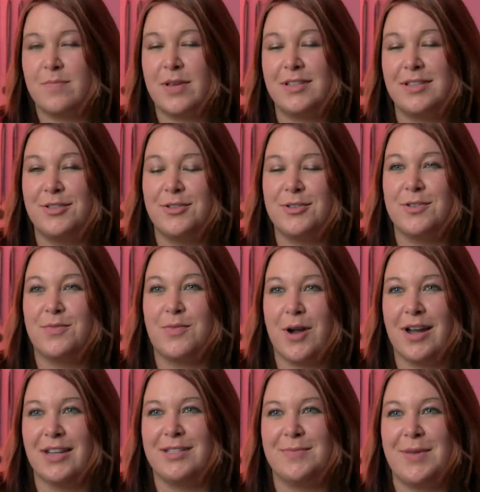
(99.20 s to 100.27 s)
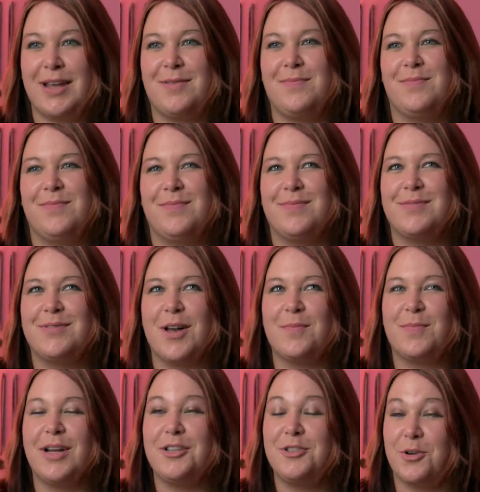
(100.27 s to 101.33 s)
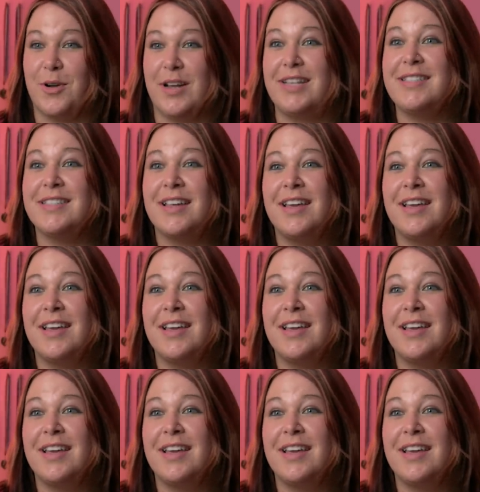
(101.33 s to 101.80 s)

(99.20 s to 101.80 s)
My sister is a bridesmaid, not by choice.